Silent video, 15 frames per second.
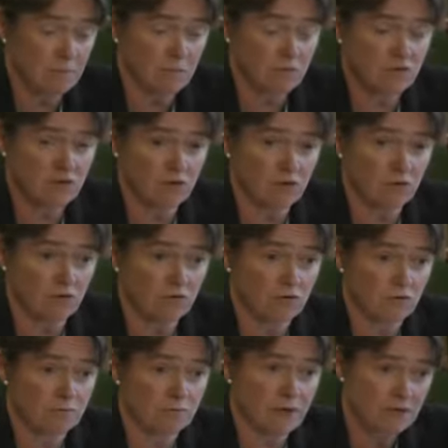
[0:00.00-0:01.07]
So the
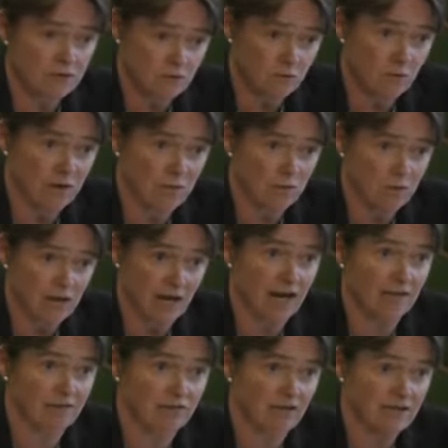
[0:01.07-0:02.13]
best way we
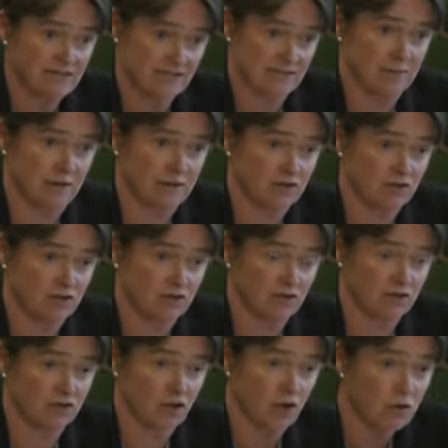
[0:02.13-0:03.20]
have of estimating the
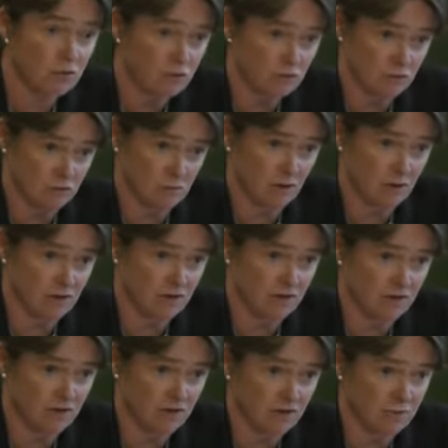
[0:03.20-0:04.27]
total demand
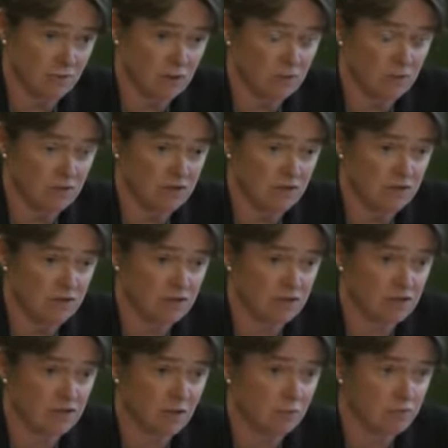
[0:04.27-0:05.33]
at the moment is the
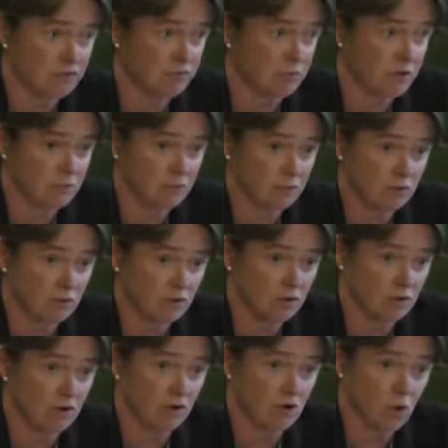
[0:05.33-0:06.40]
number of people
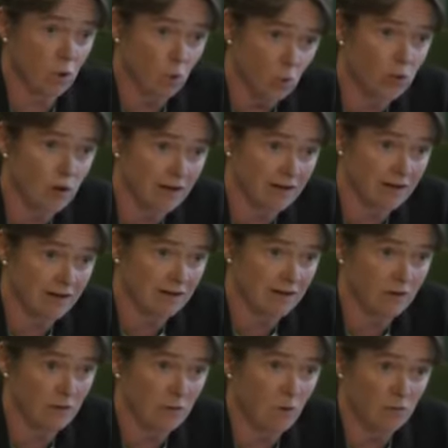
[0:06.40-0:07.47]
calling
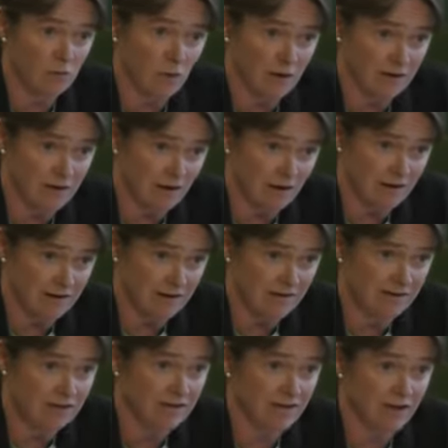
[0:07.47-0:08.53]

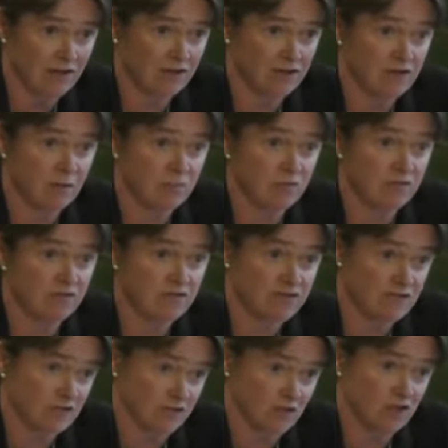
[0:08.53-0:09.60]
119 and the number of
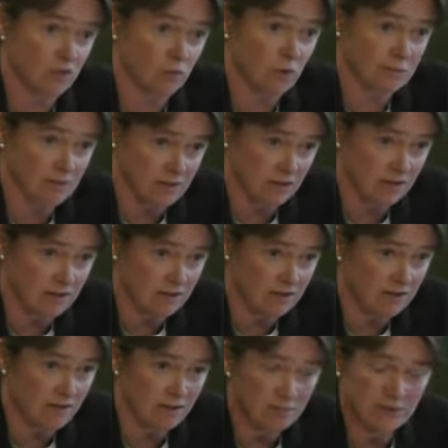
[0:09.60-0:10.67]
visits to the website.
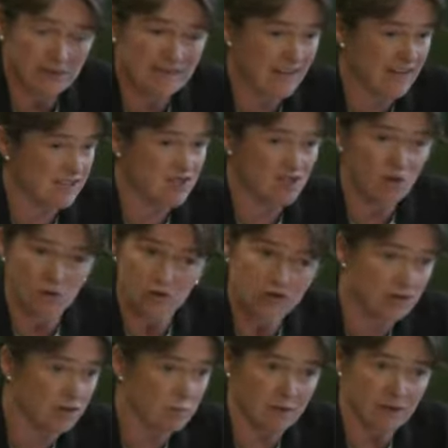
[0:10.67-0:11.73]
But that's not
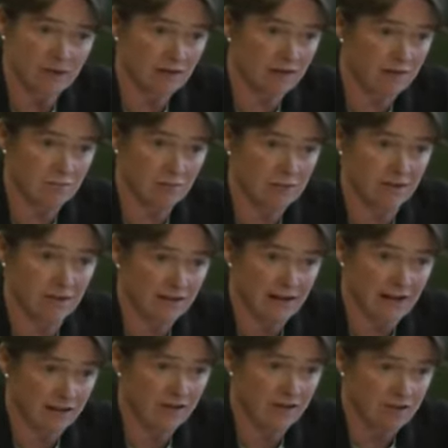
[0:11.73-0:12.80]
going to be a completely
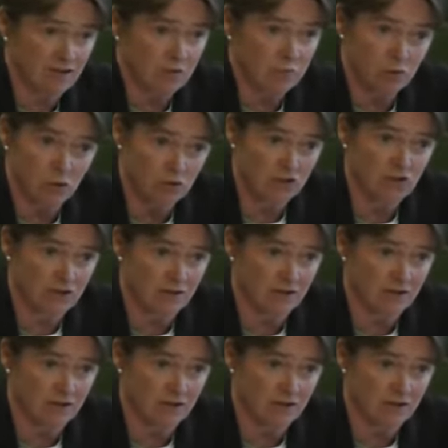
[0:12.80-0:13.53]
accurate, it's a proxy.